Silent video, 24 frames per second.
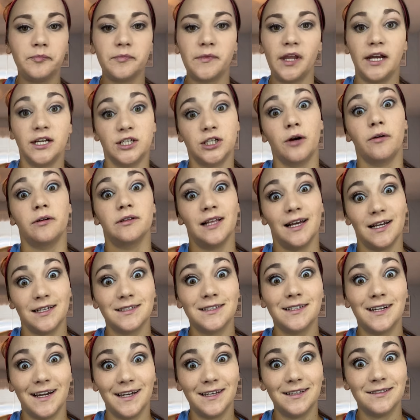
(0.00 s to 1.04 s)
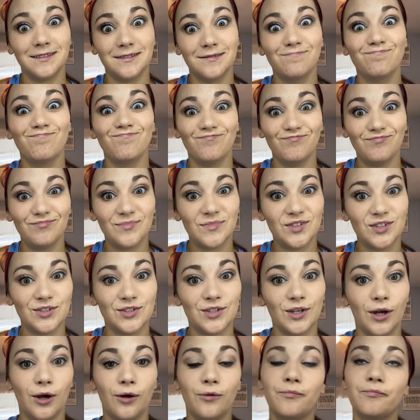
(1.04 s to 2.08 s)
I showered last night,
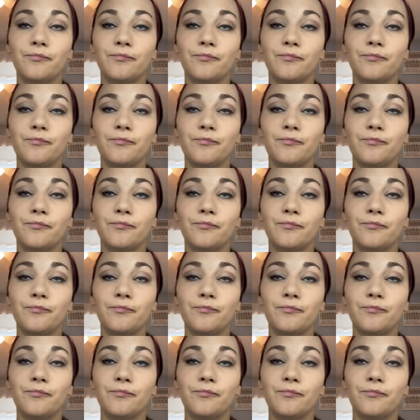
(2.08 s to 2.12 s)
so